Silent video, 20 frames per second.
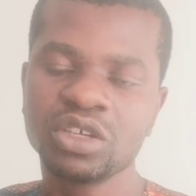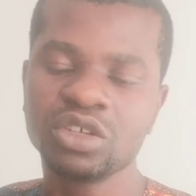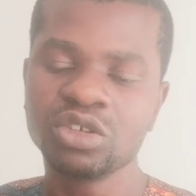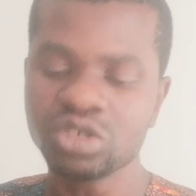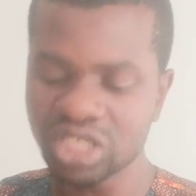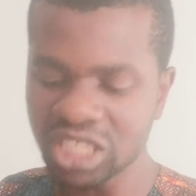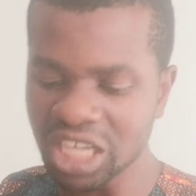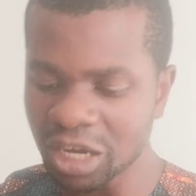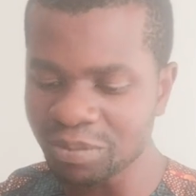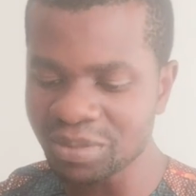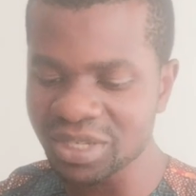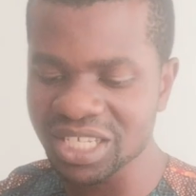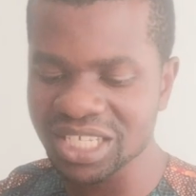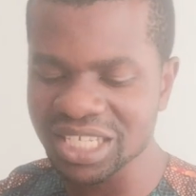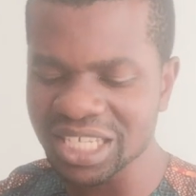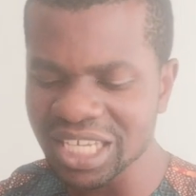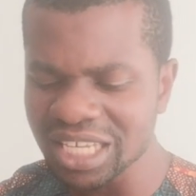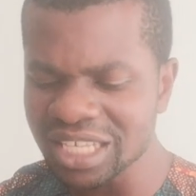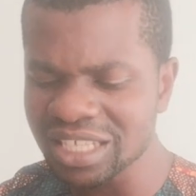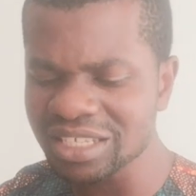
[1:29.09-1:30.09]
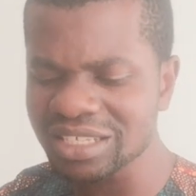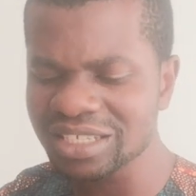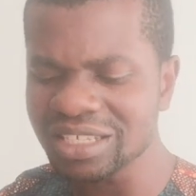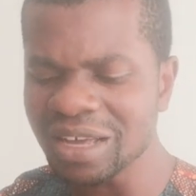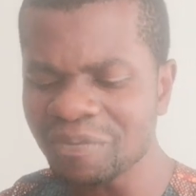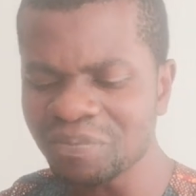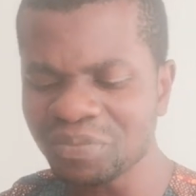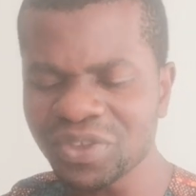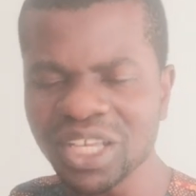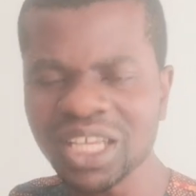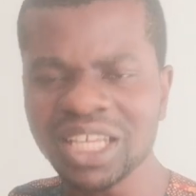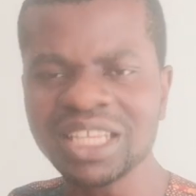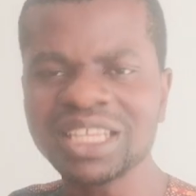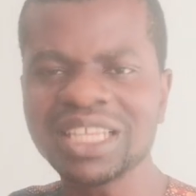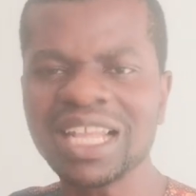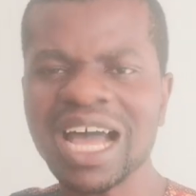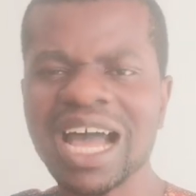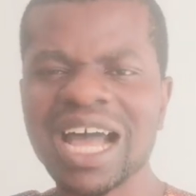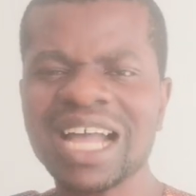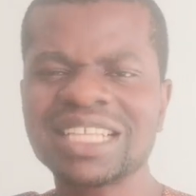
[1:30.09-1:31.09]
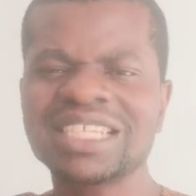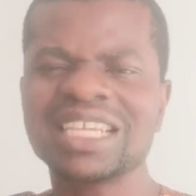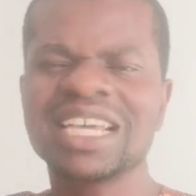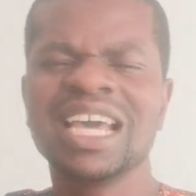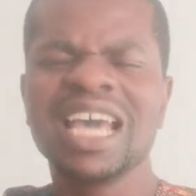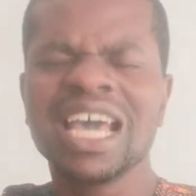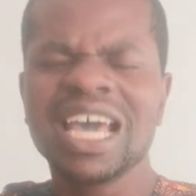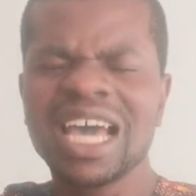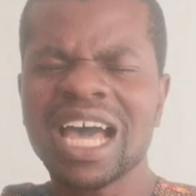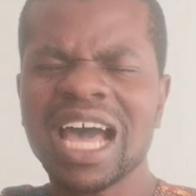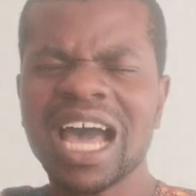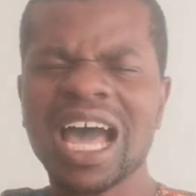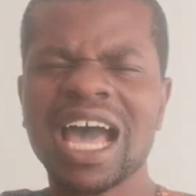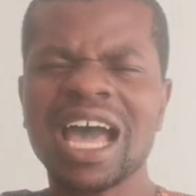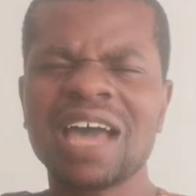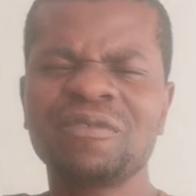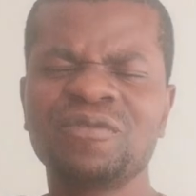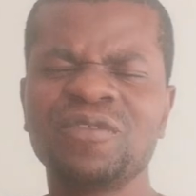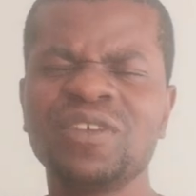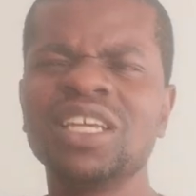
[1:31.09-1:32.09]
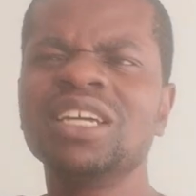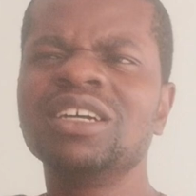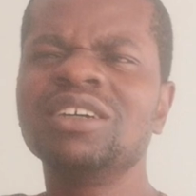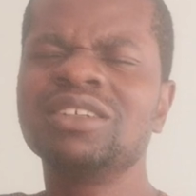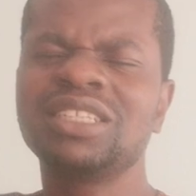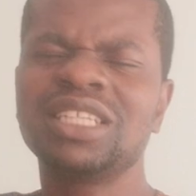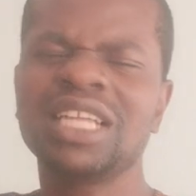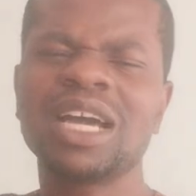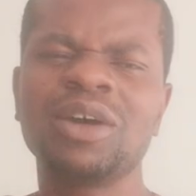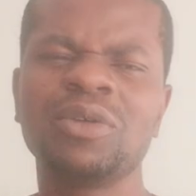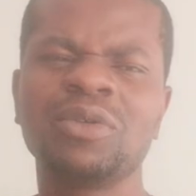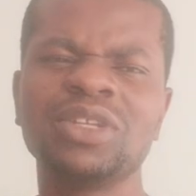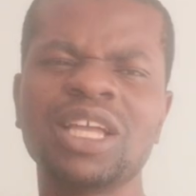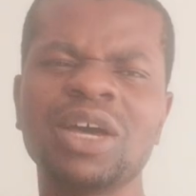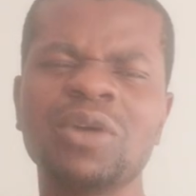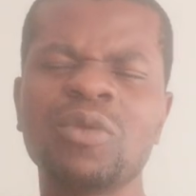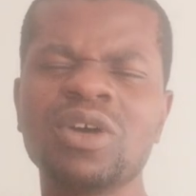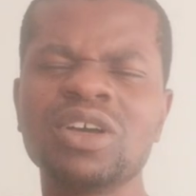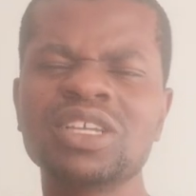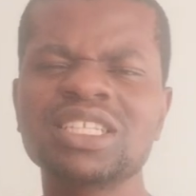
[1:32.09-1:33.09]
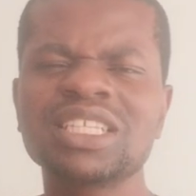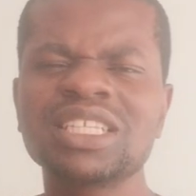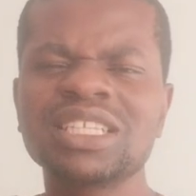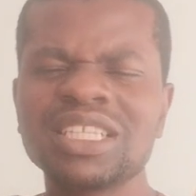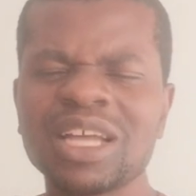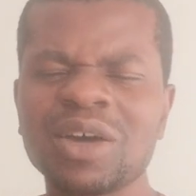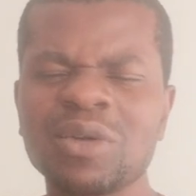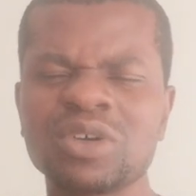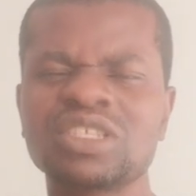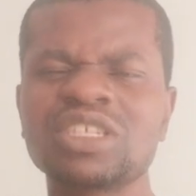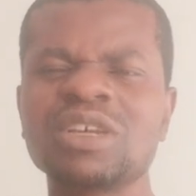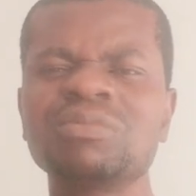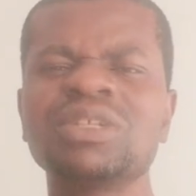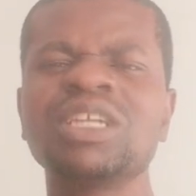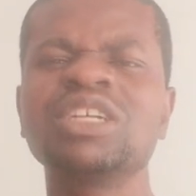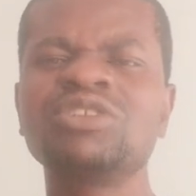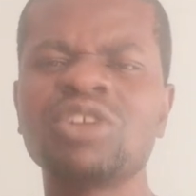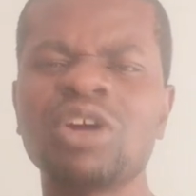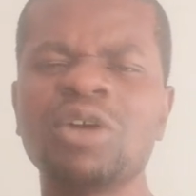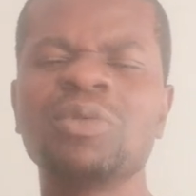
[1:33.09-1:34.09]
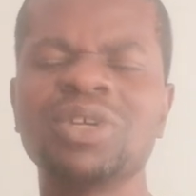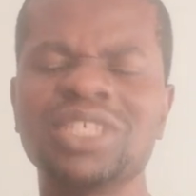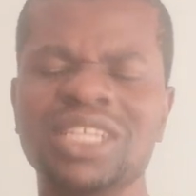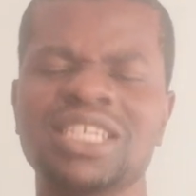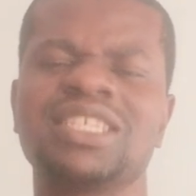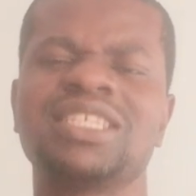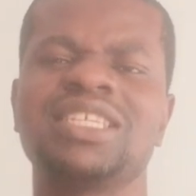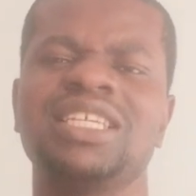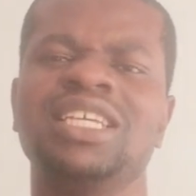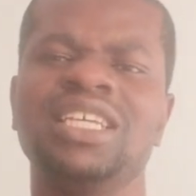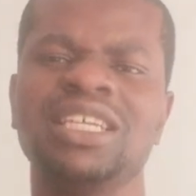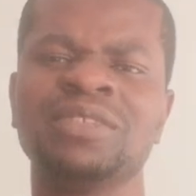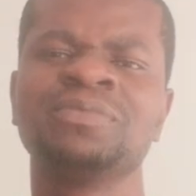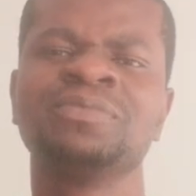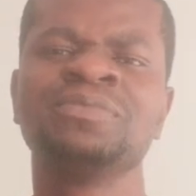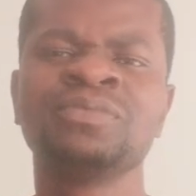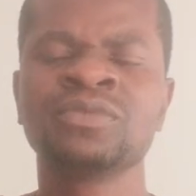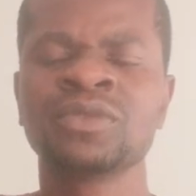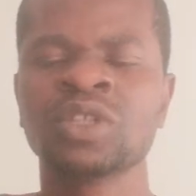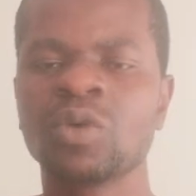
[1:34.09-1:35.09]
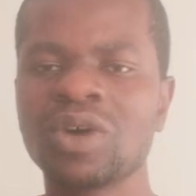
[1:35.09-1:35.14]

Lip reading: you shall be seeing something that I feel there was something wrong with the scene.